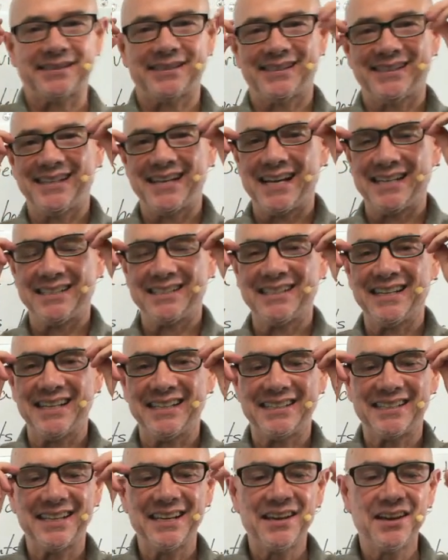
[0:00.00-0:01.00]
Nice,
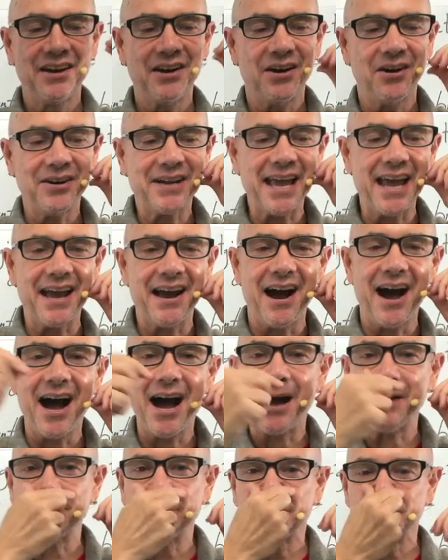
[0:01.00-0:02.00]
nice. Okay.
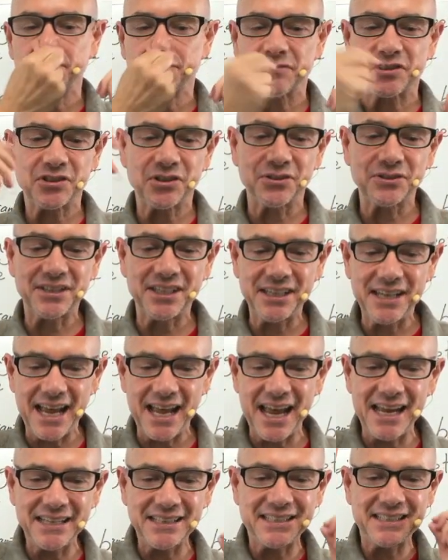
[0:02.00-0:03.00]
Um, so
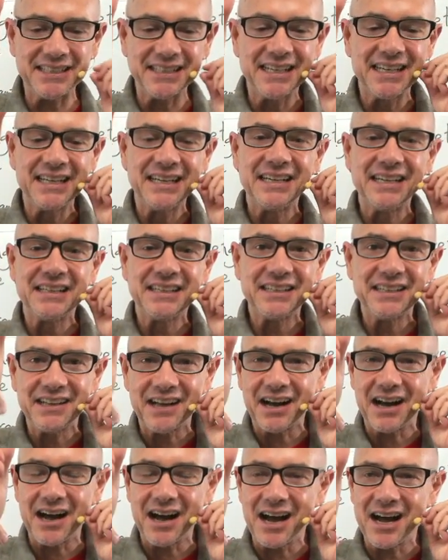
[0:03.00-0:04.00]
today's
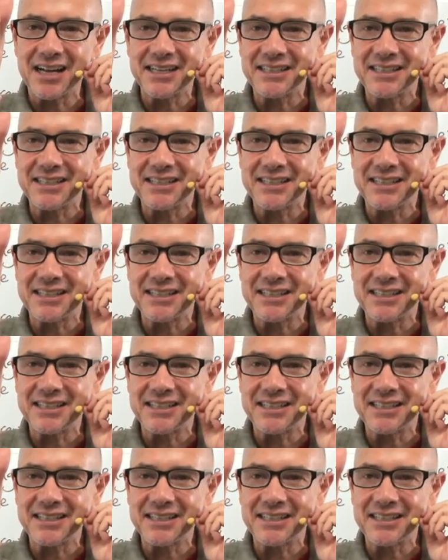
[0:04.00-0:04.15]
uh,